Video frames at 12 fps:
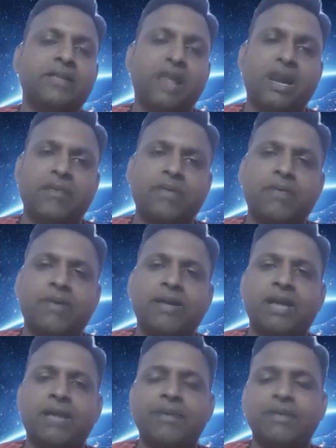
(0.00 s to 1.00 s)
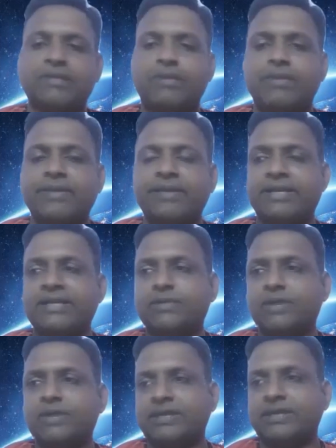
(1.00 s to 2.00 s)
3rd Bhava and 11th Bhava indicates
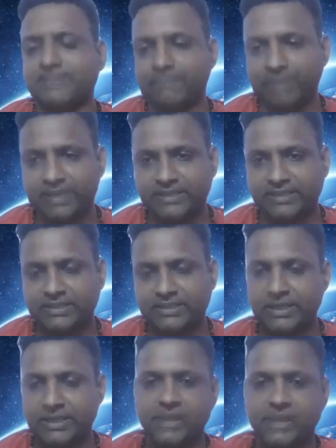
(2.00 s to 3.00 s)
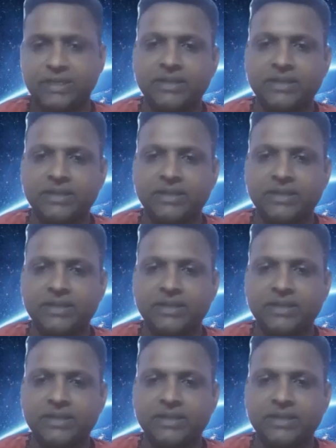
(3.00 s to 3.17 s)
what? Siblings, correct?